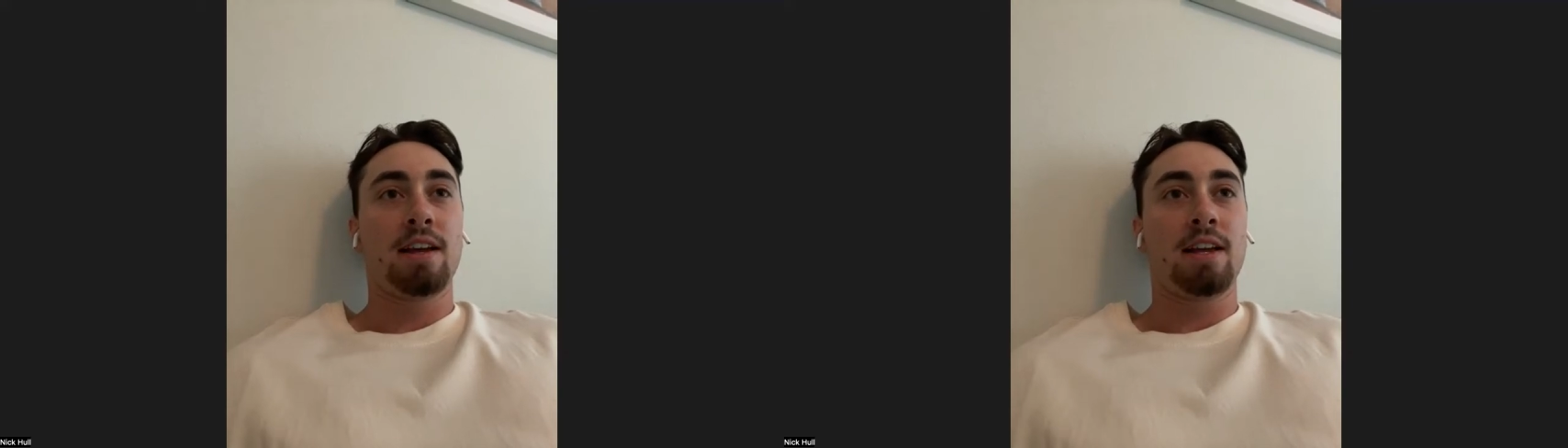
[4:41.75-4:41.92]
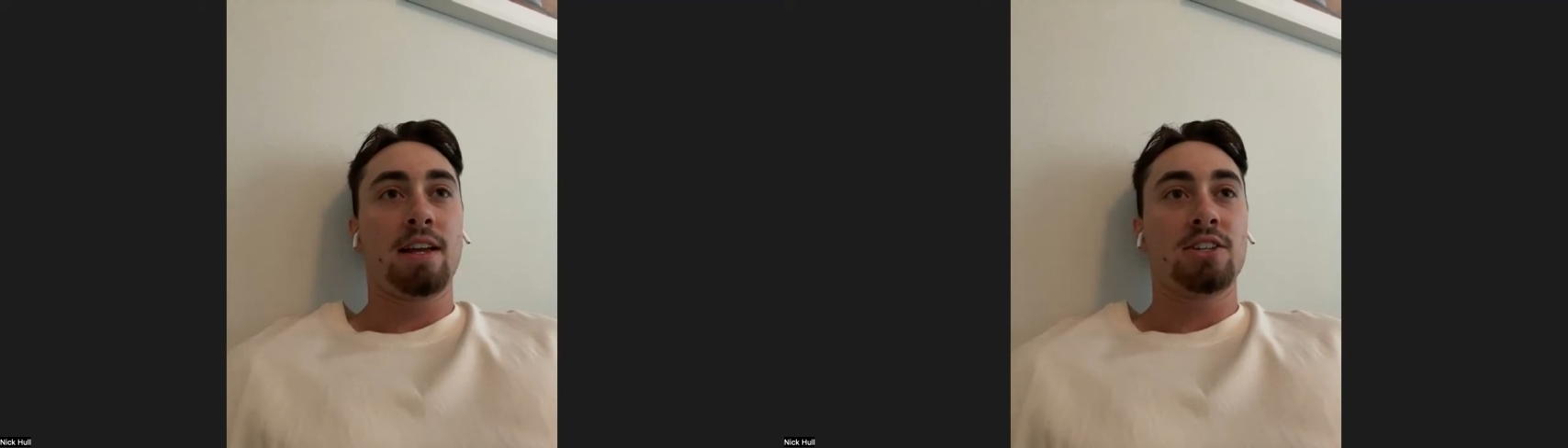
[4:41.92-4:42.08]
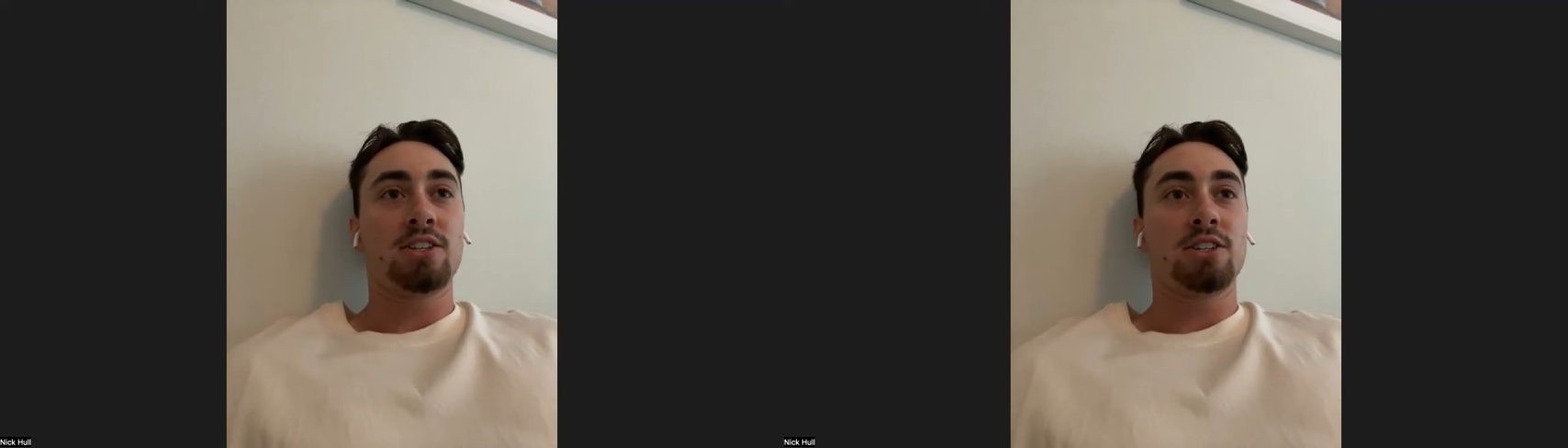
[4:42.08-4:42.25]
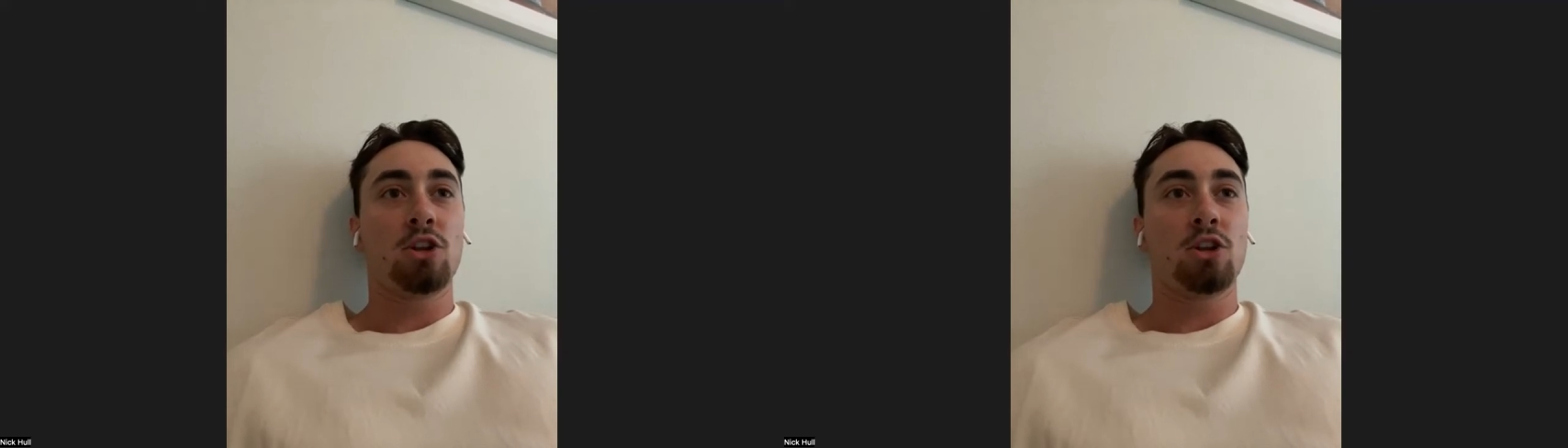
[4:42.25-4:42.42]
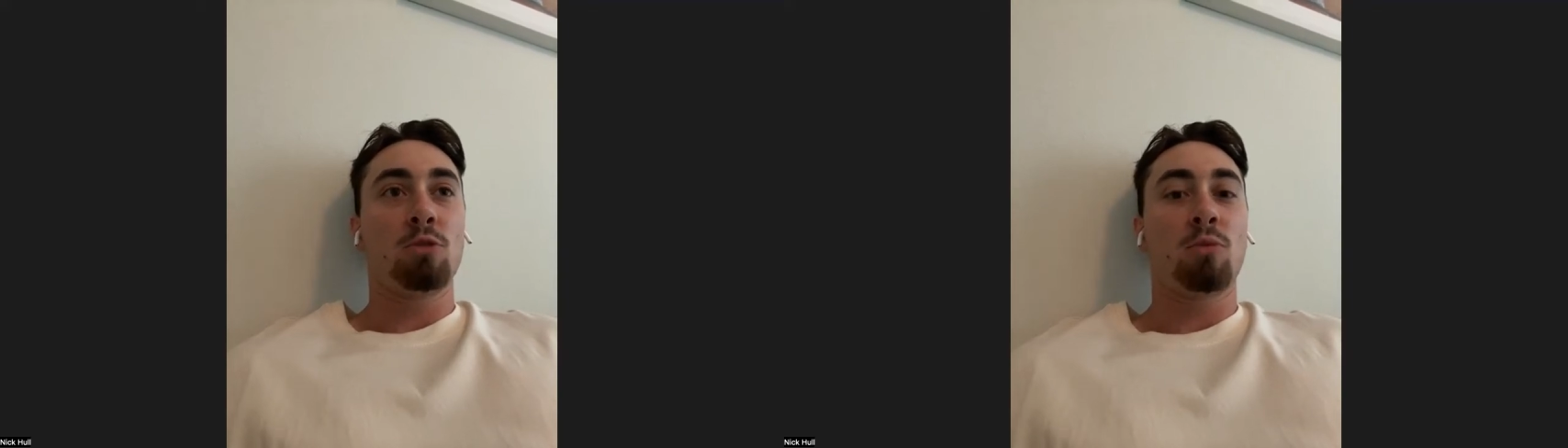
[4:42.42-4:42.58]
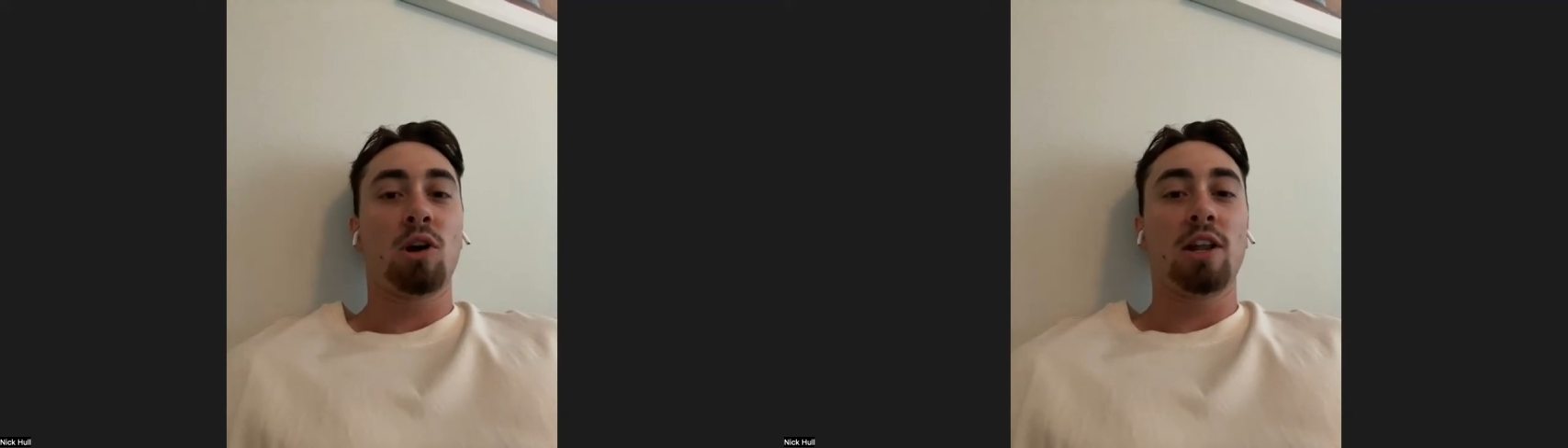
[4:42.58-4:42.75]
it's a little
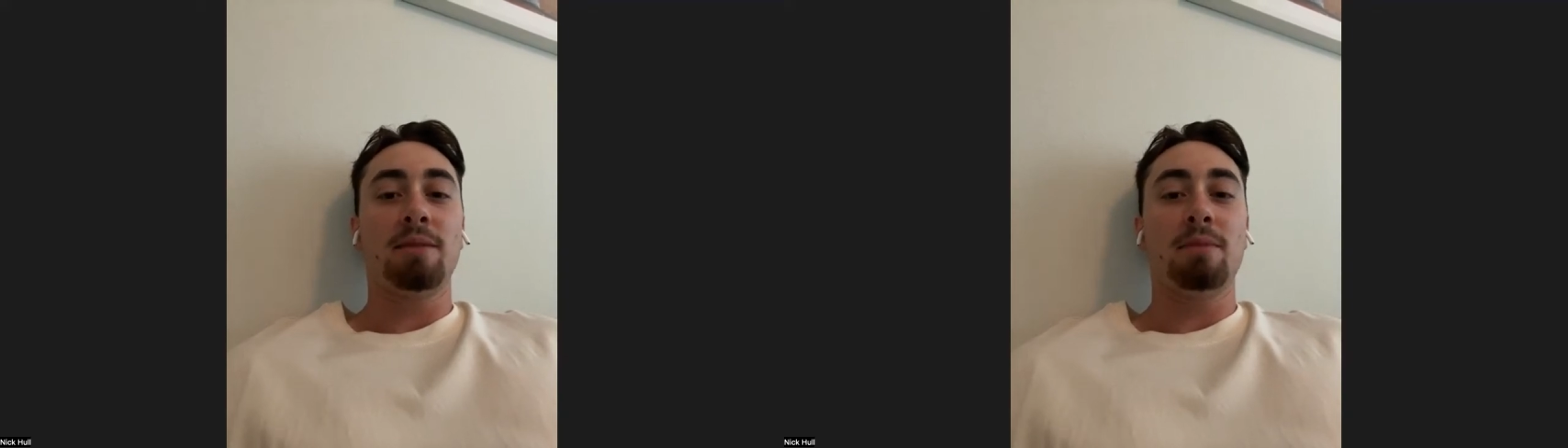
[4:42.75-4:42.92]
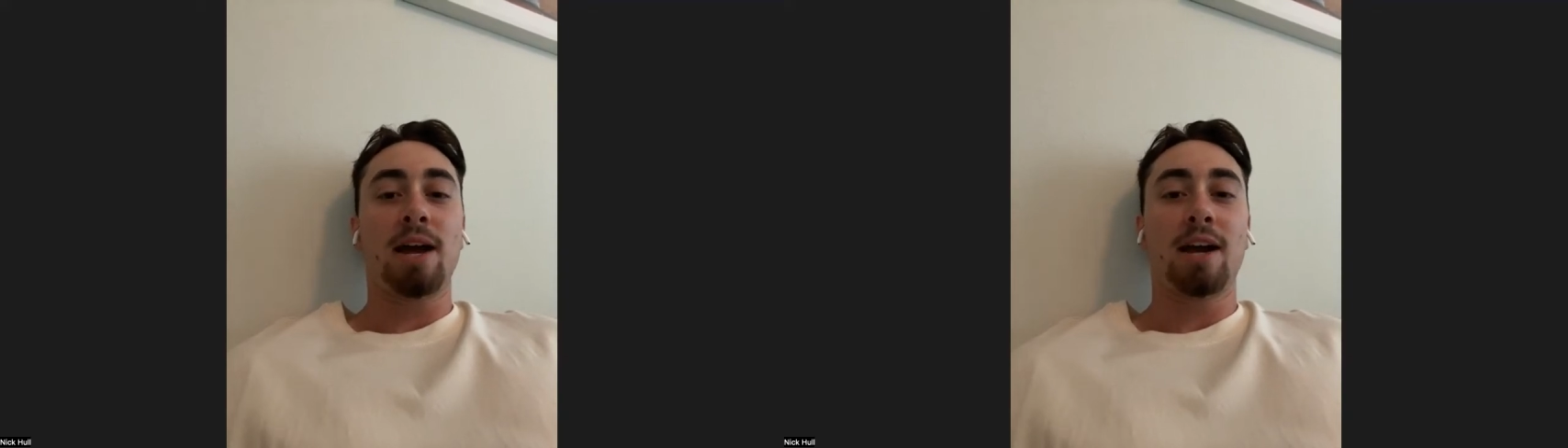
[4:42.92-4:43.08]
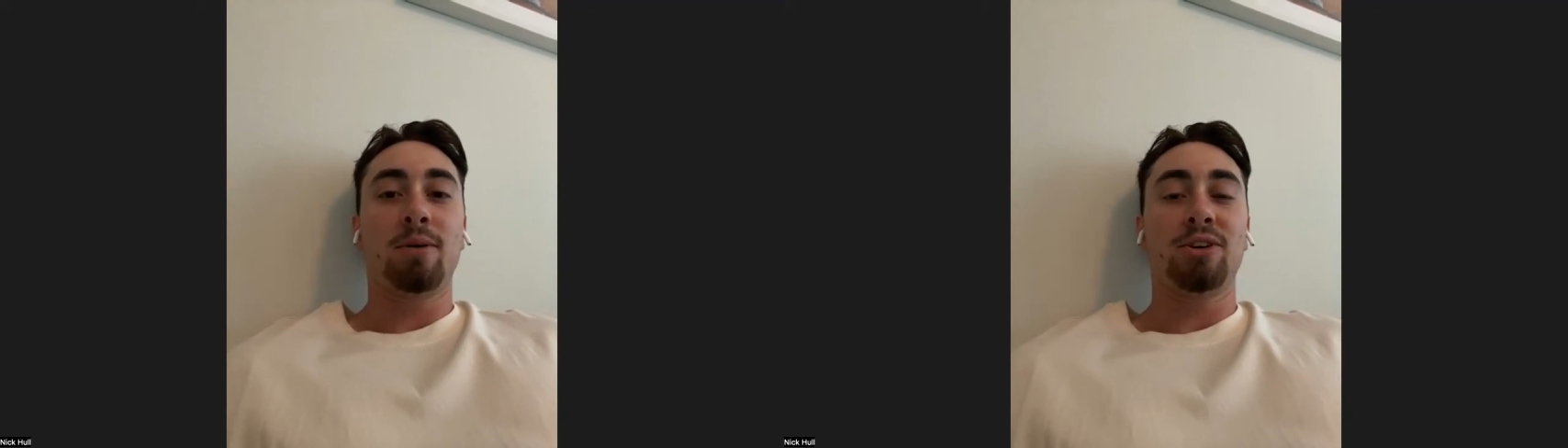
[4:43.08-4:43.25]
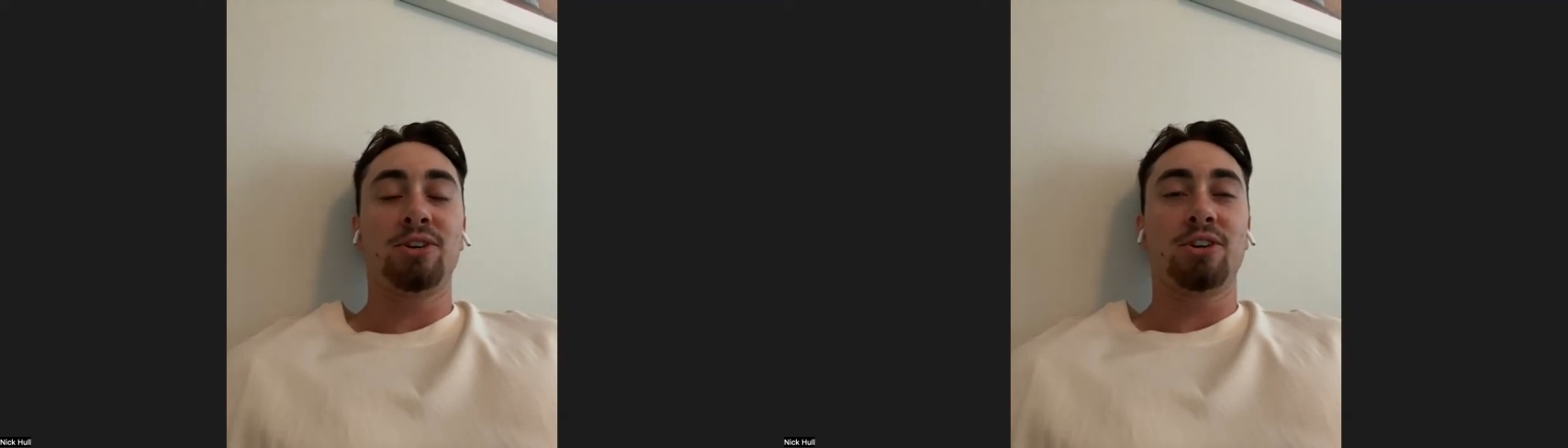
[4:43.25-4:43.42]
more laid back when you're in the